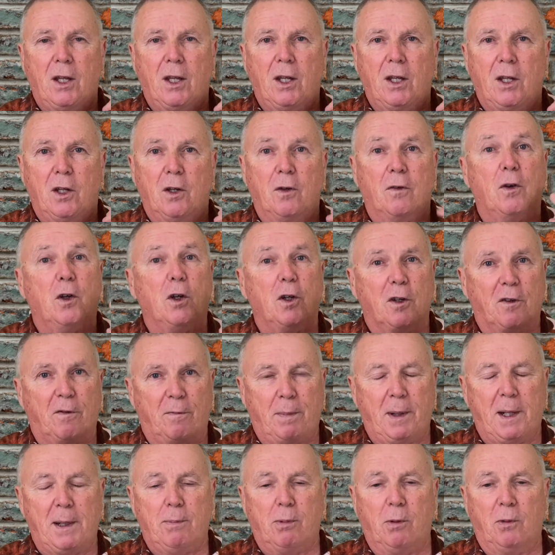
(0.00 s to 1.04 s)
You've heard of
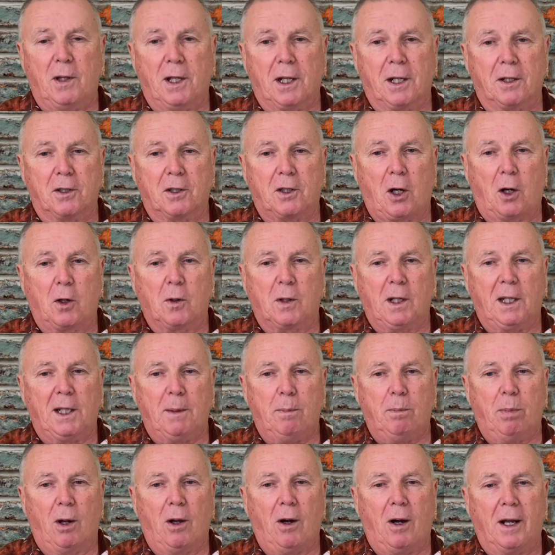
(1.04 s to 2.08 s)
people that are totally
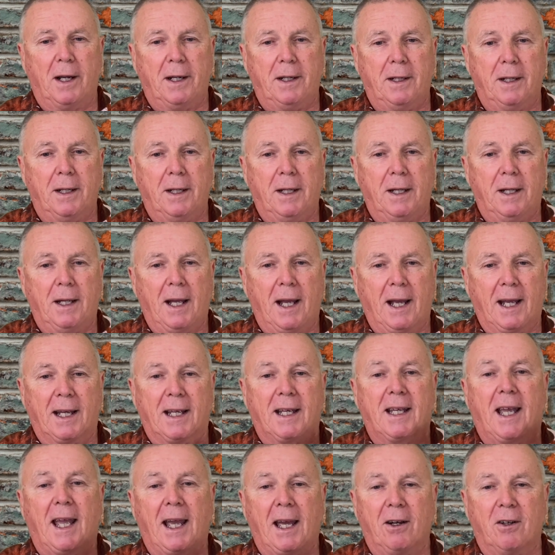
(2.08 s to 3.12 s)
blind and
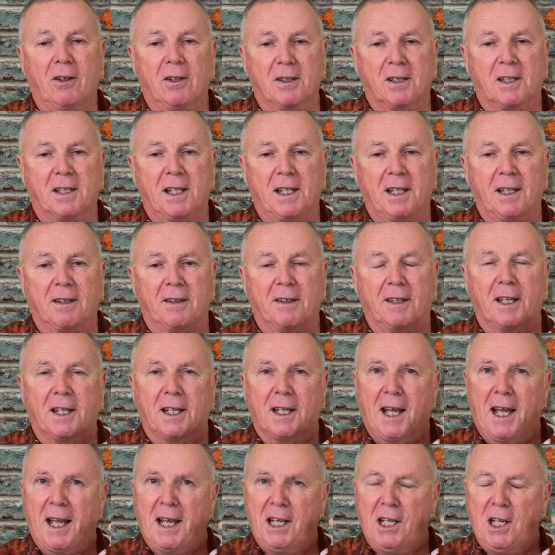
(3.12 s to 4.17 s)
cannot see a thing,
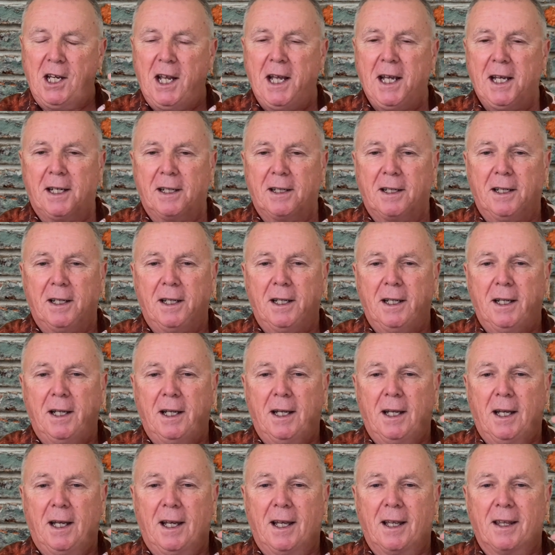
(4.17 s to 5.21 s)
and yet
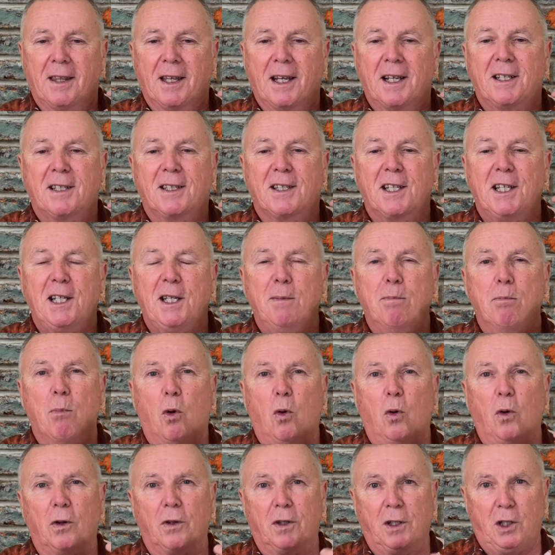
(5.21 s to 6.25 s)
they see
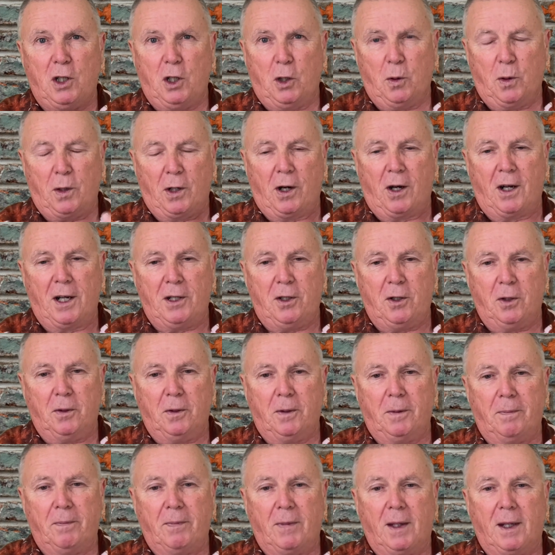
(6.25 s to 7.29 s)
more than you and I do.
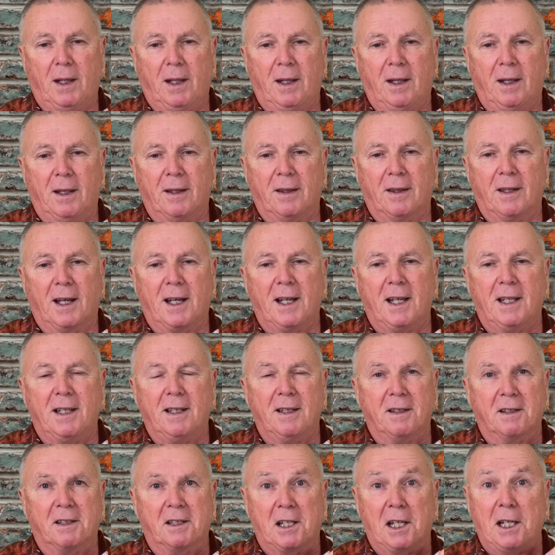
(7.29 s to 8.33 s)
They
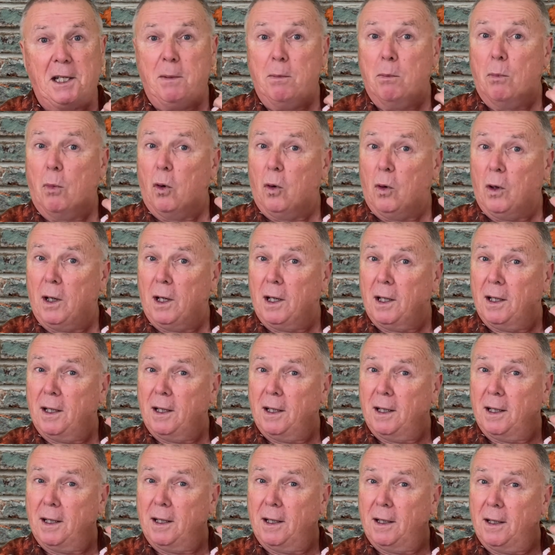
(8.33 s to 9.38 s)
see more
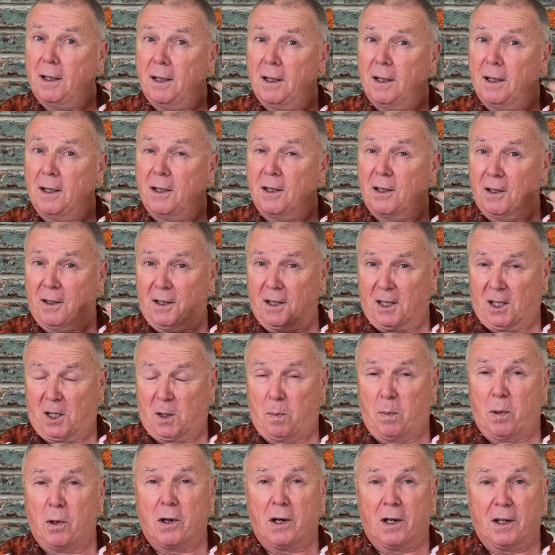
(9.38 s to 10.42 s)
into the
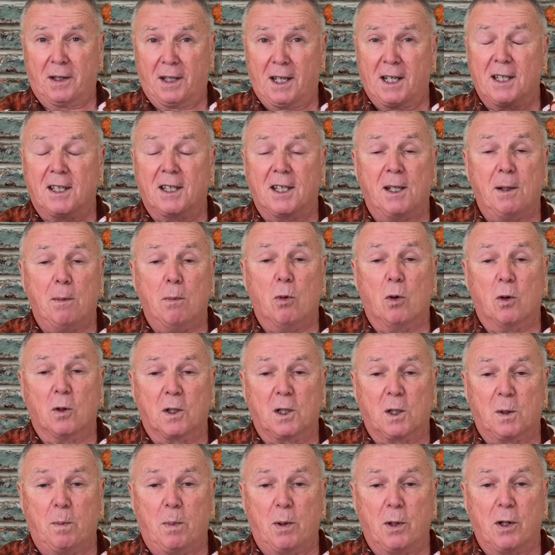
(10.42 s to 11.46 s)
spirit. They see more
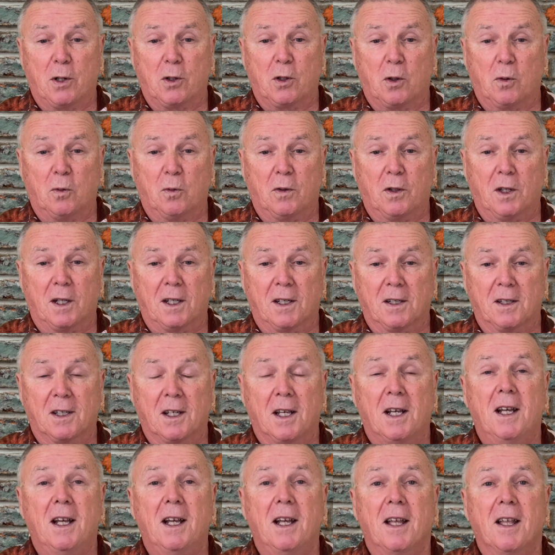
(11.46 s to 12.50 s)
spiritual things.
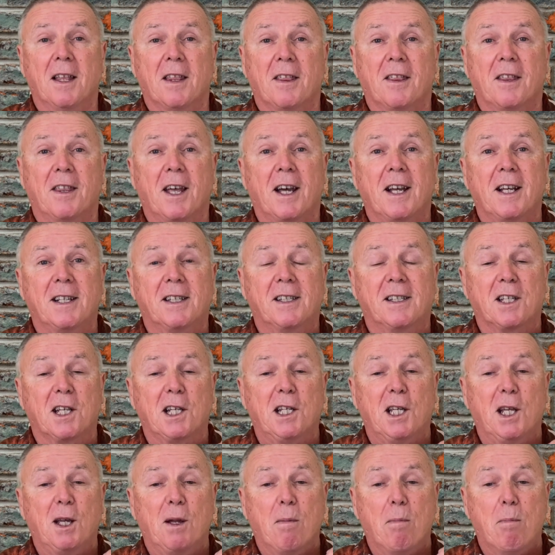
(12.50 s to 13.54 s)
They
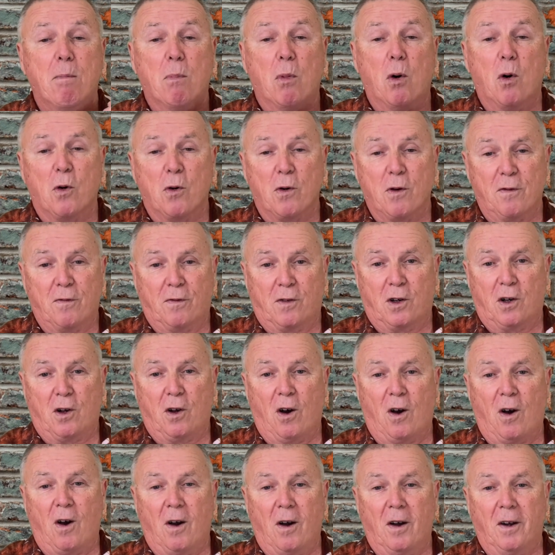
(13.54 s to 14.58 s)
see more of
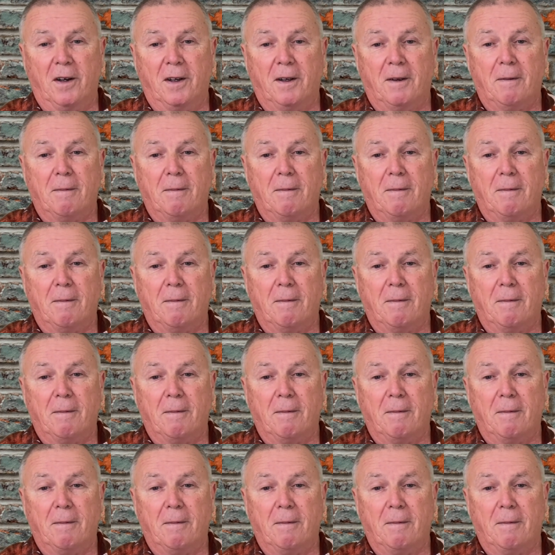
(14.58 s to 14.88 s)
God.